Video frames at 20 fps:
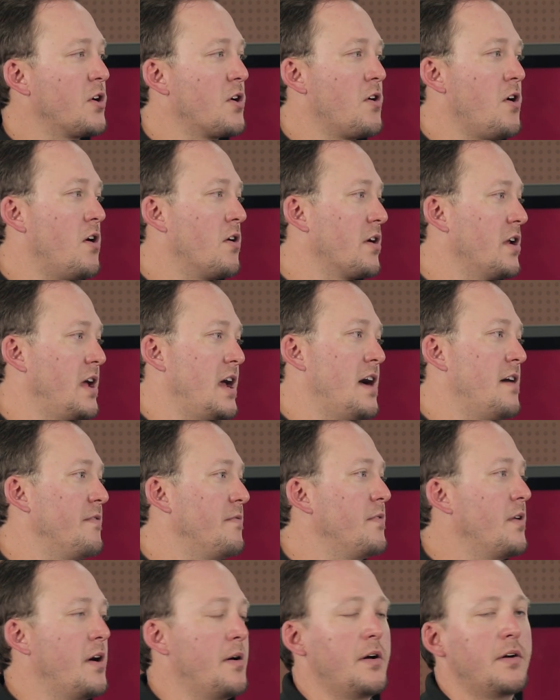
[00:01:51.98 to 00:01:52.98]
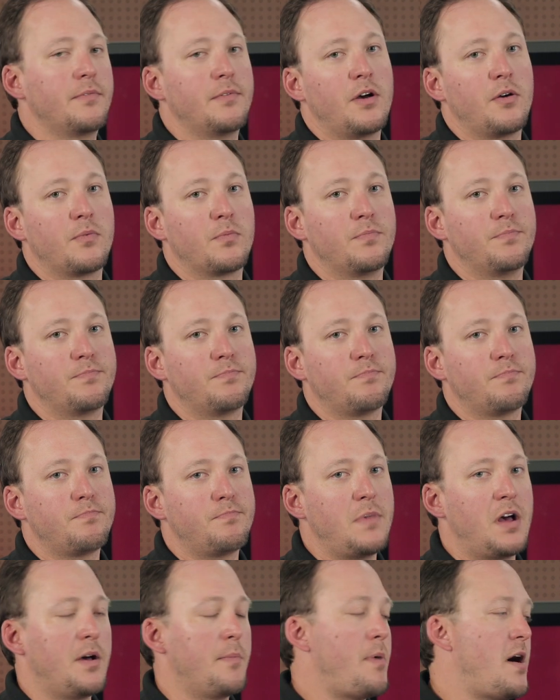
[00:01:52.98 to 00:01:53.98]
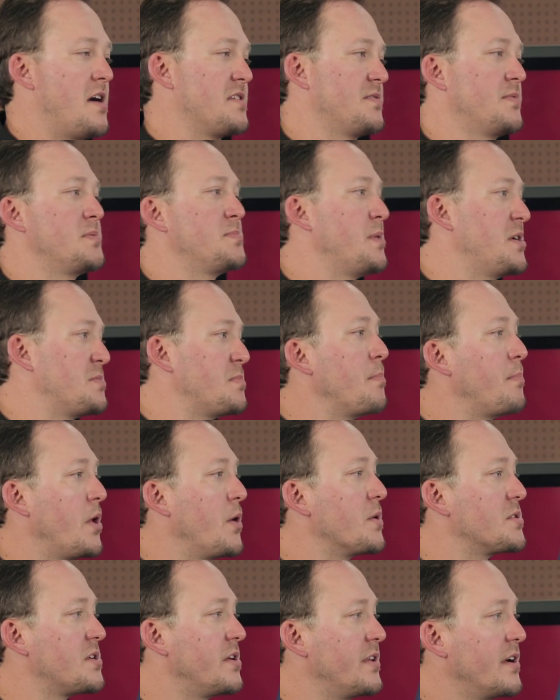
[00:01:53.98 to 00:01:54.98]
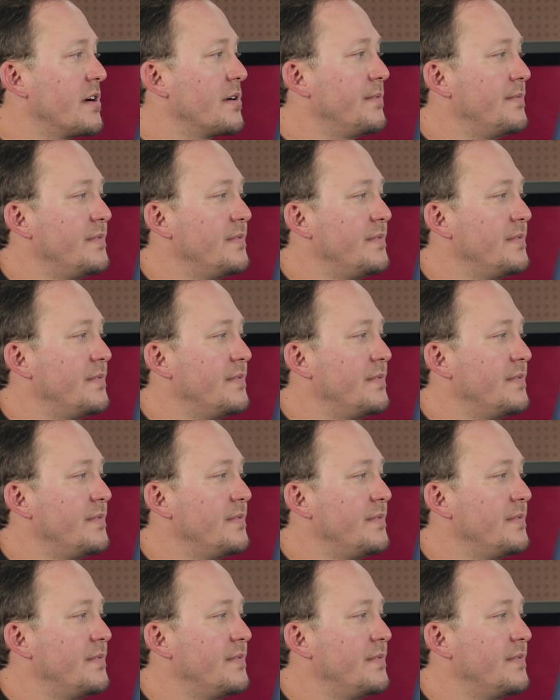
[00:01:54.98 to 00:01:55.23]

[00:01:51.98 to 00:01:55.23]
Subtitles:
They're all gonna have a positive displacement blowers on there.